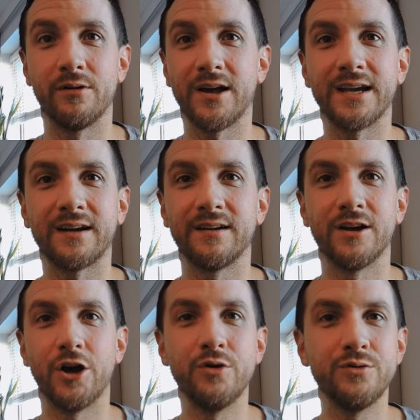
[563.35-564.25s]
Like,
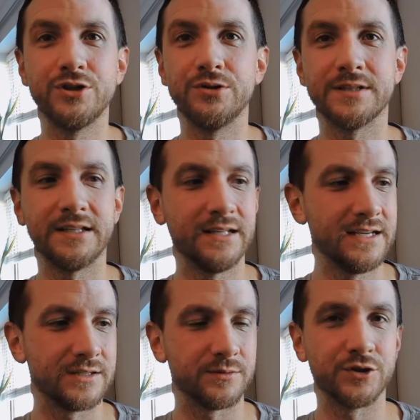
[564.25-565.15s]
who's using
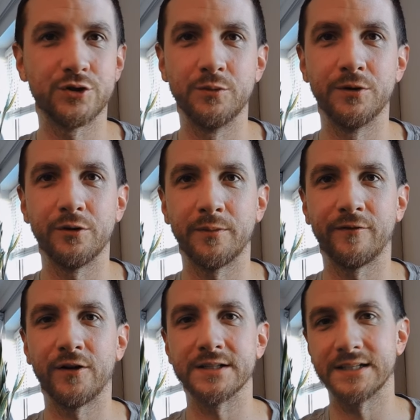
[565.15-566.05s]
these with super duper
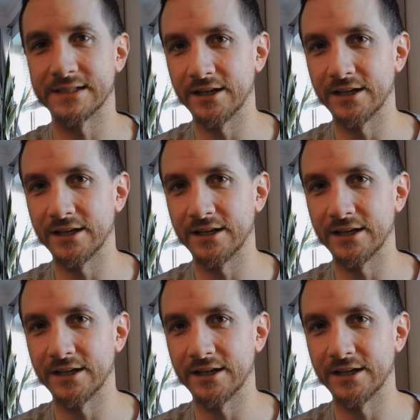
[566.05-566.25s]
fast things?